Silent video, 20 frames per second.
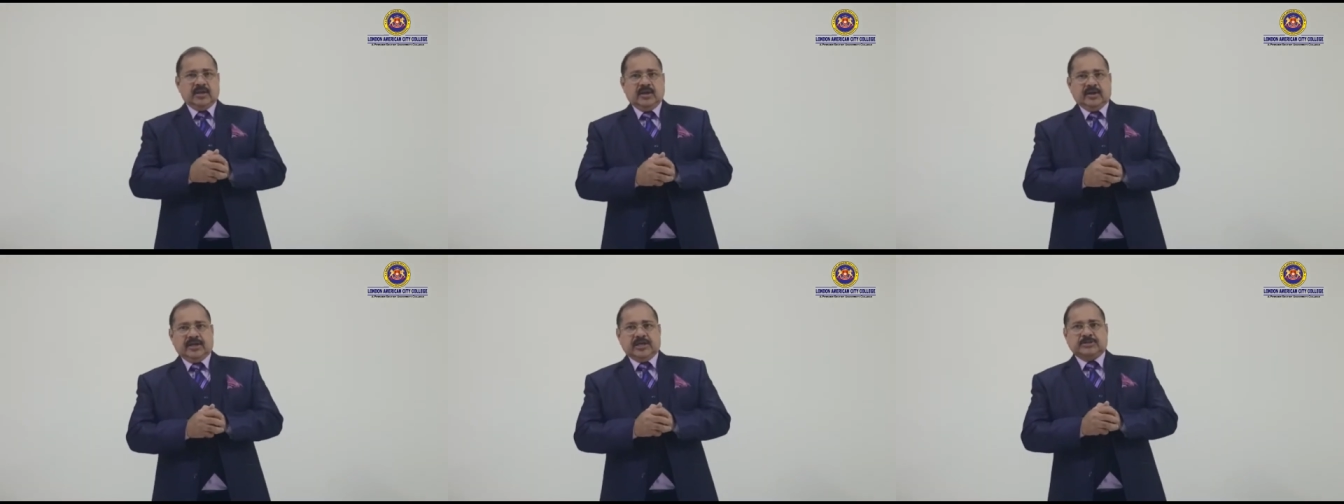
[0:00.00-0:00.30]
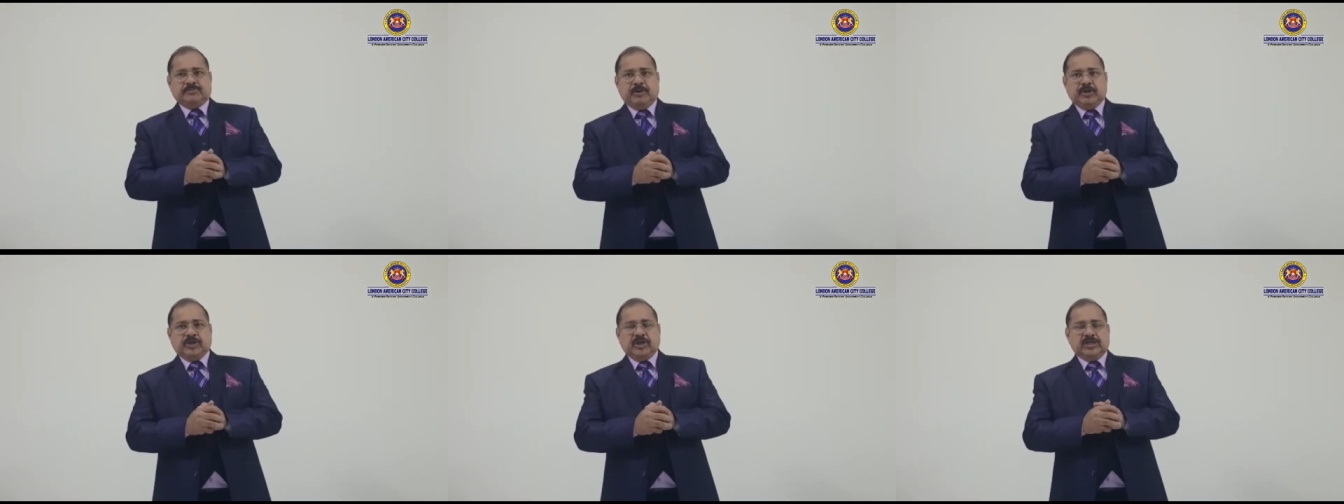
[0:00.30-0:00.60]
Because
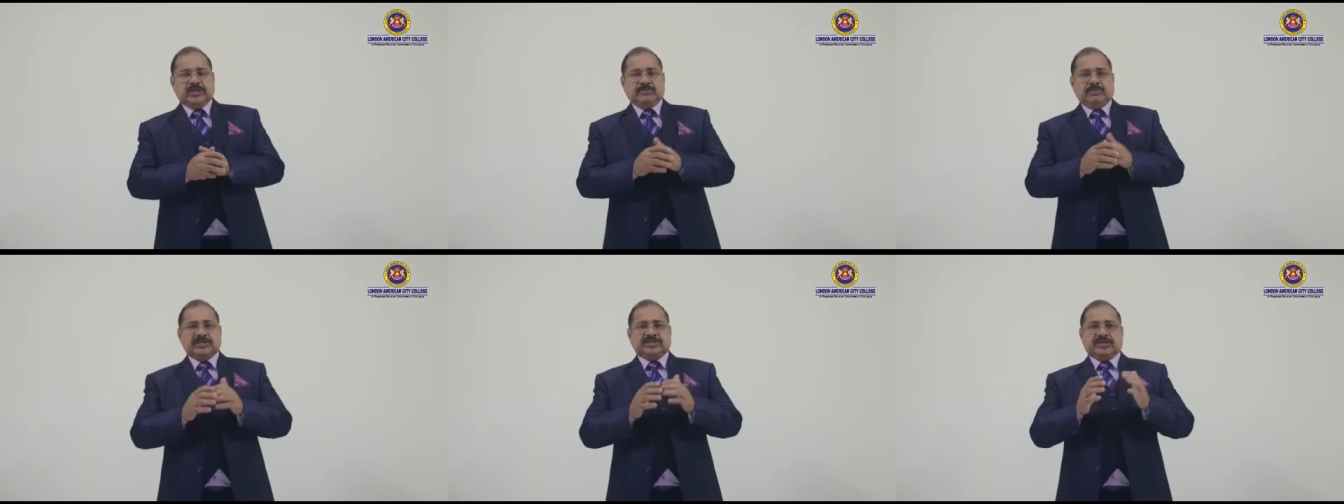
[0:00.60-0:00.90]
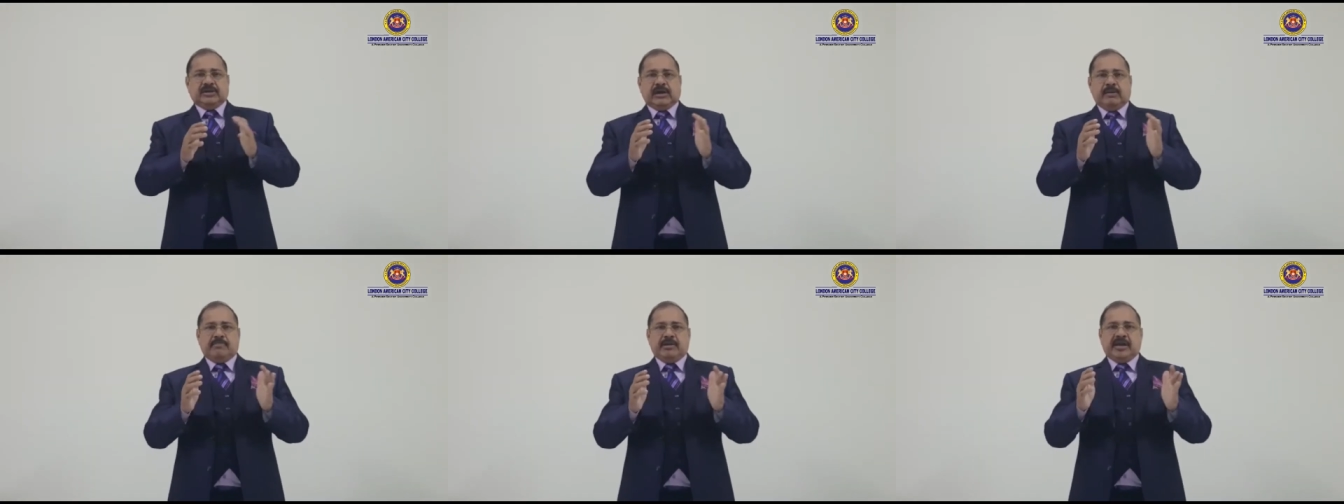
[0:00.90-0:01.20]
spiritualism has
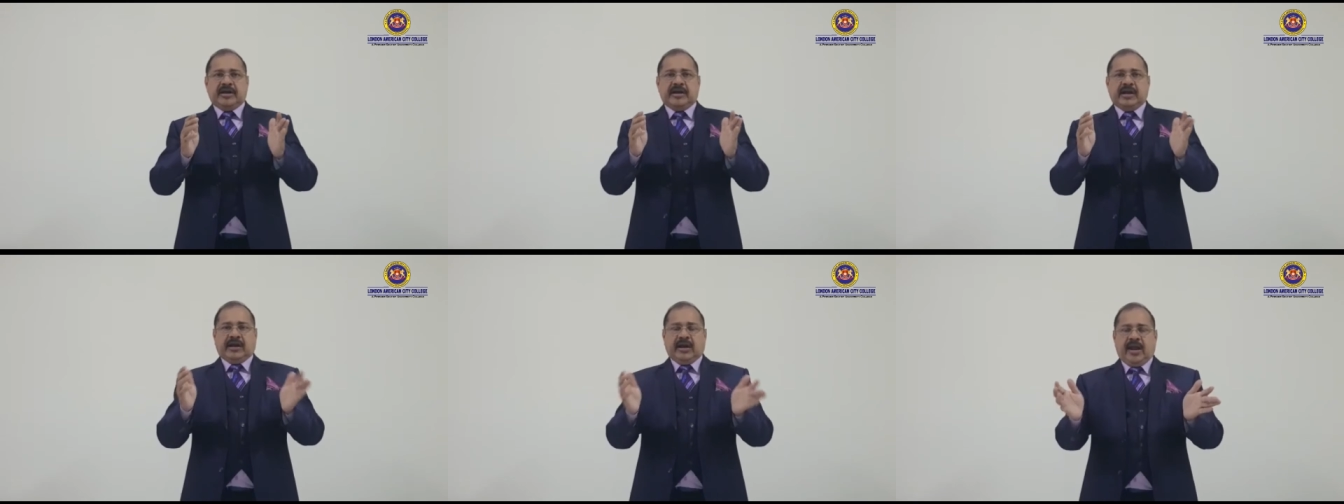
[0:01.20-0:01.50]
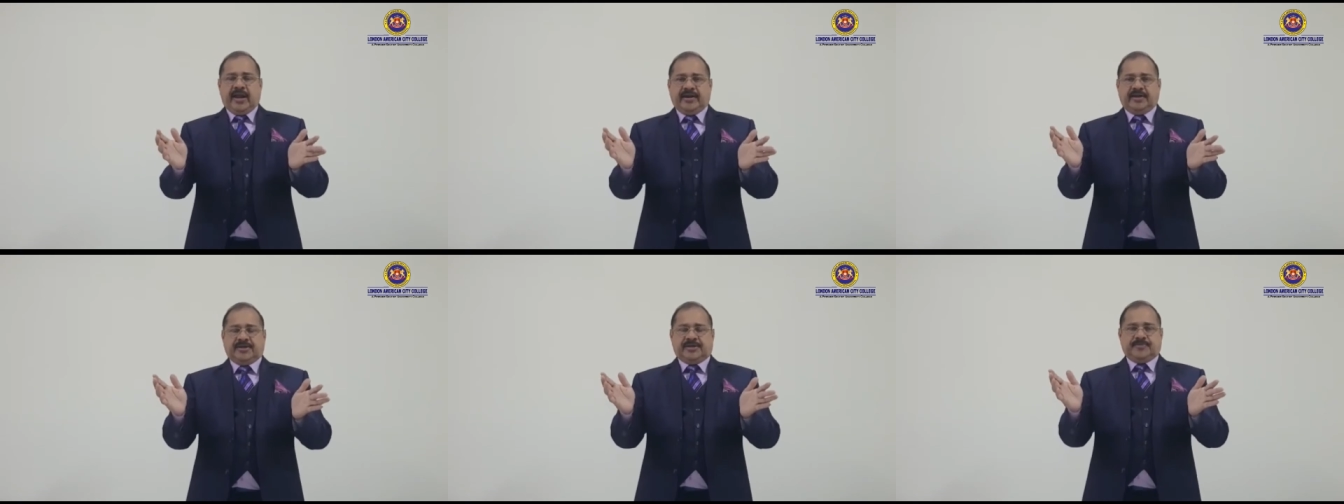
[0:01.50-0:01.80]
completely
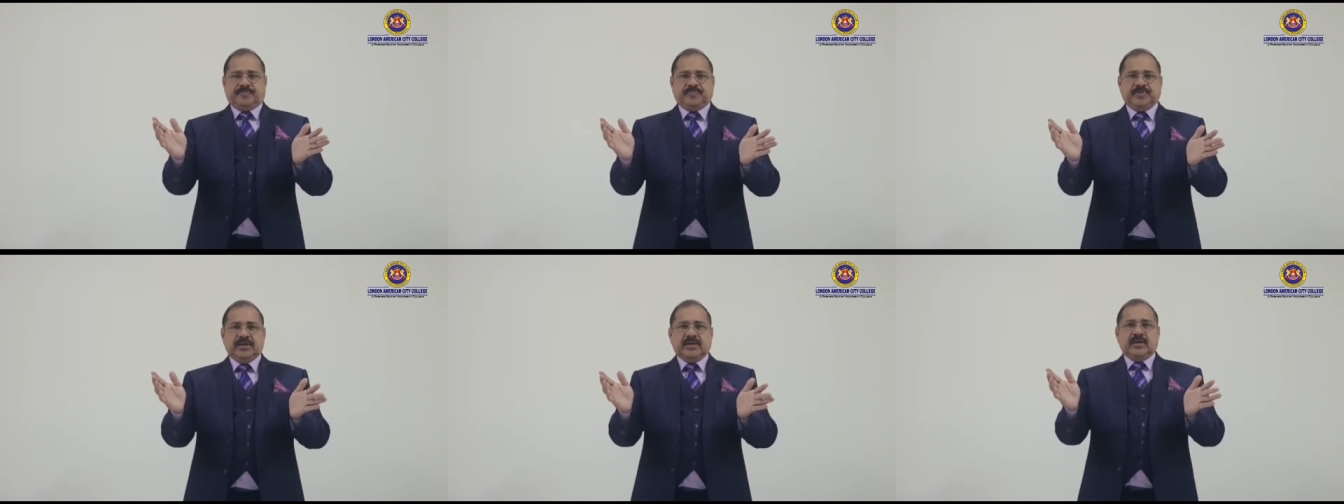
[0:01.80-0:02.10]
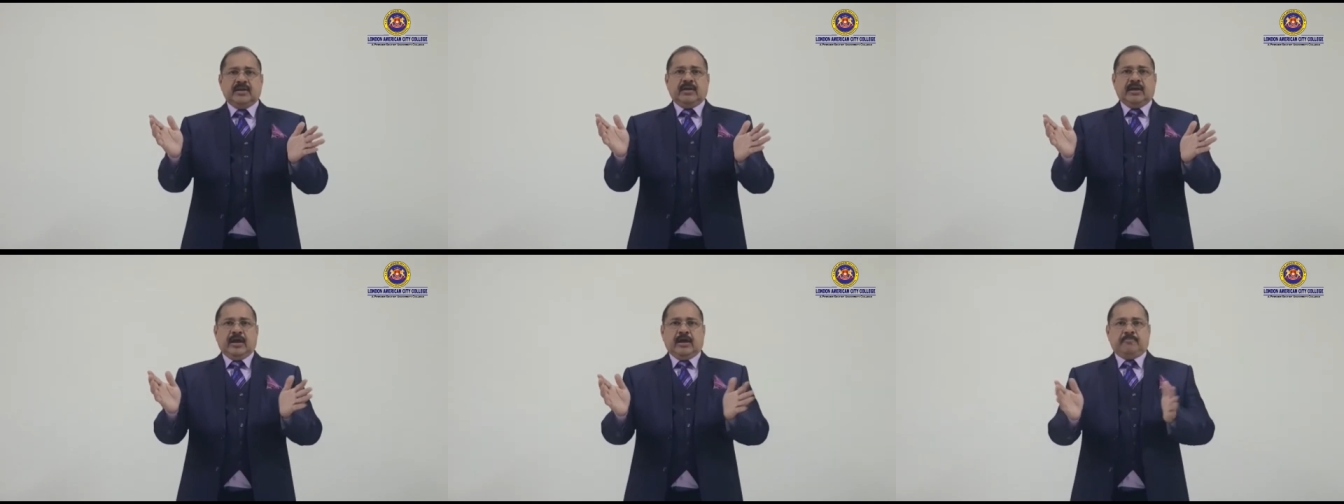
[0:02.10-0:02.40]
declined
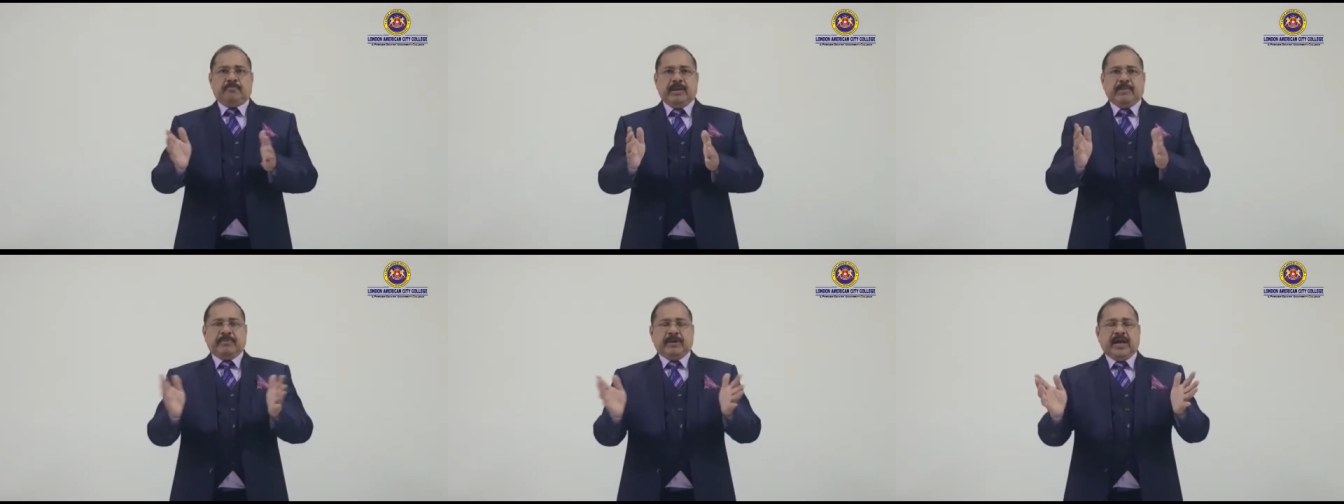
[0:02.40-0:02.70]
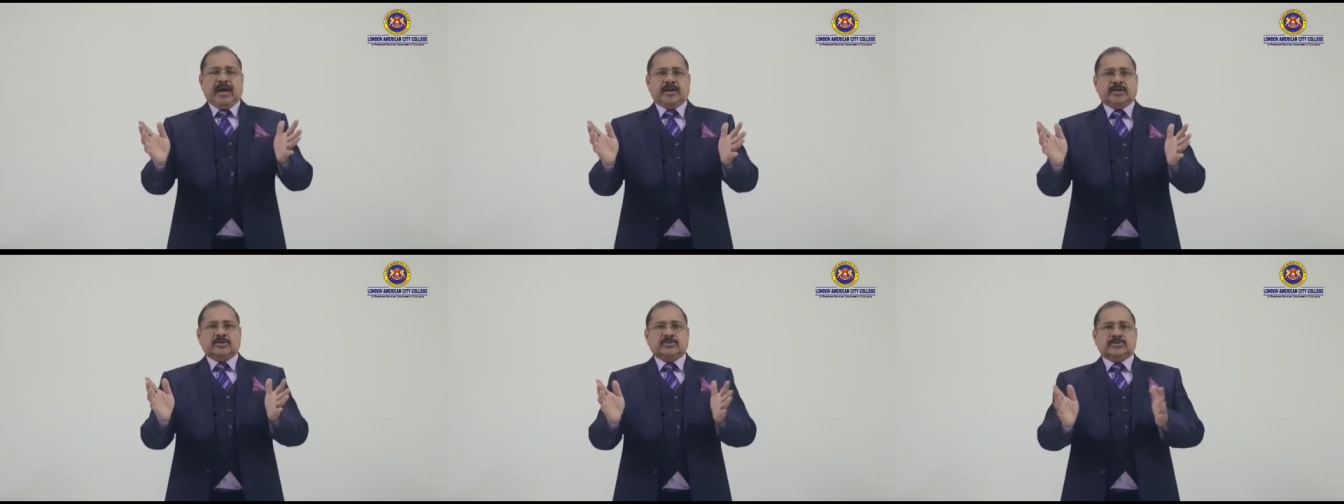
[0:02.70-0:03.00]
and people
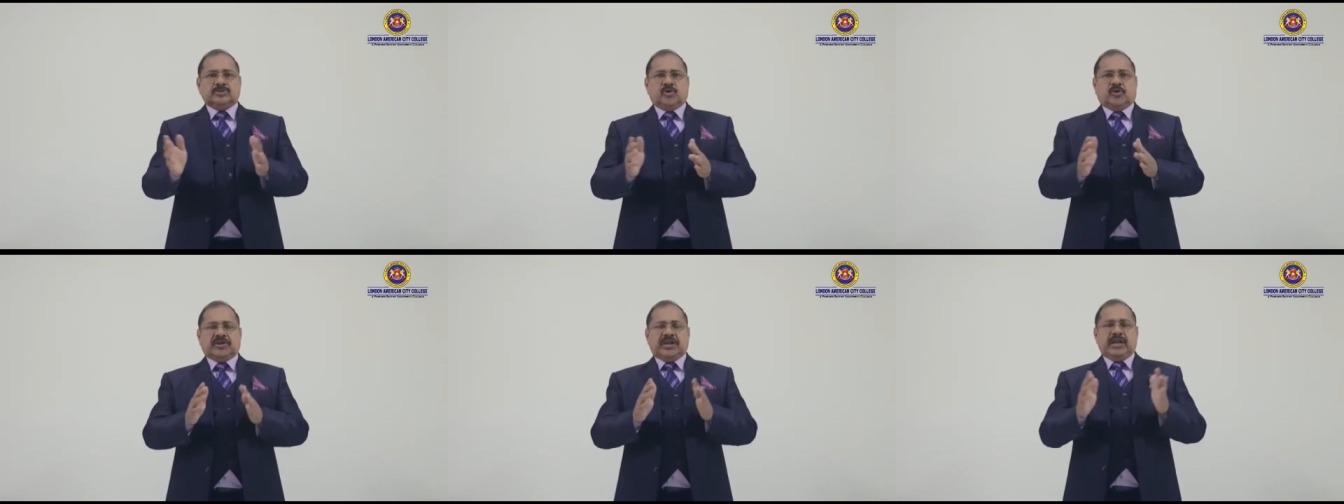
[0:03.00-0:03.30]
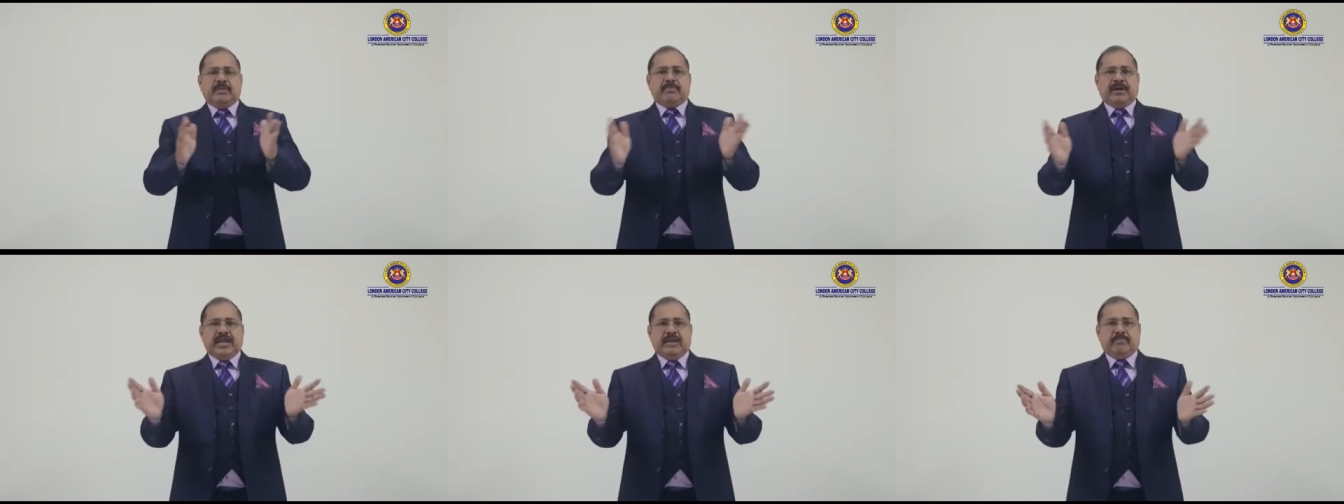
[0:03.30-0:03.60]
are totally
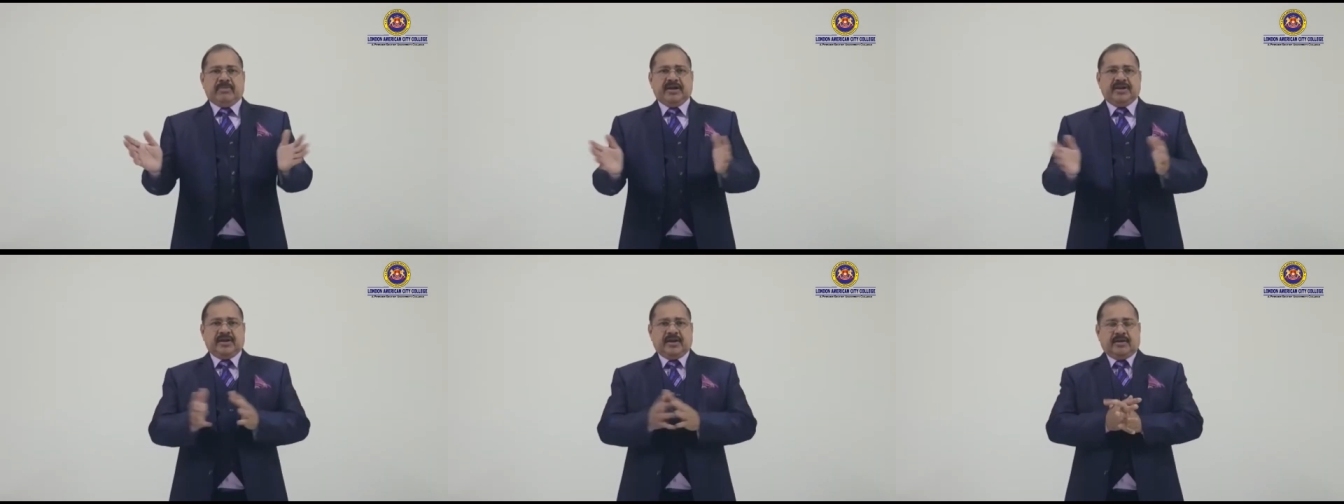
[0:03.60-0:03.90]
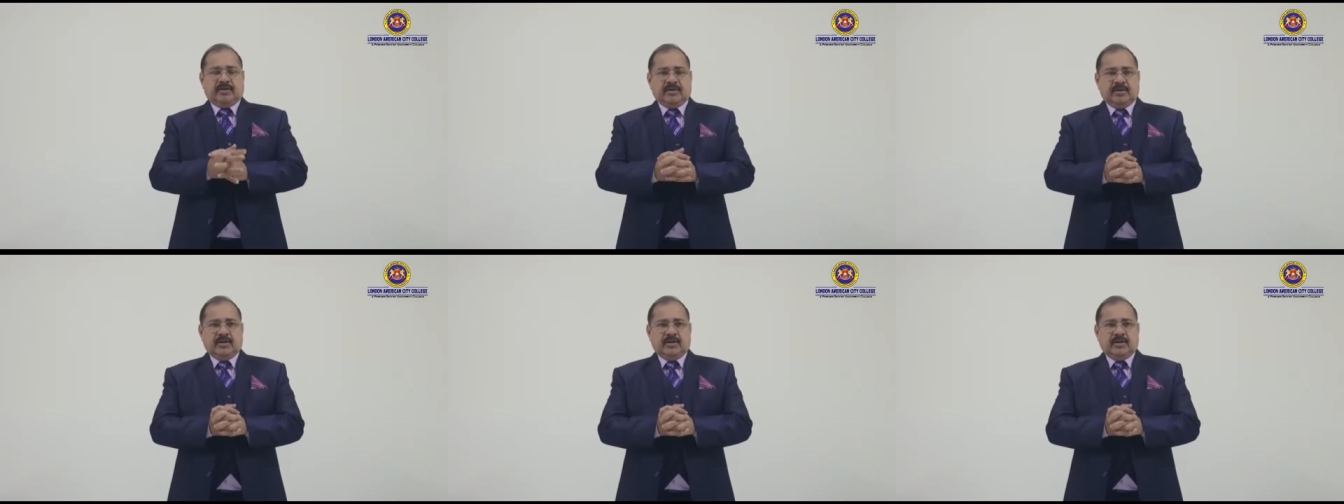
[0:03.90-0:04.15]
money-minded.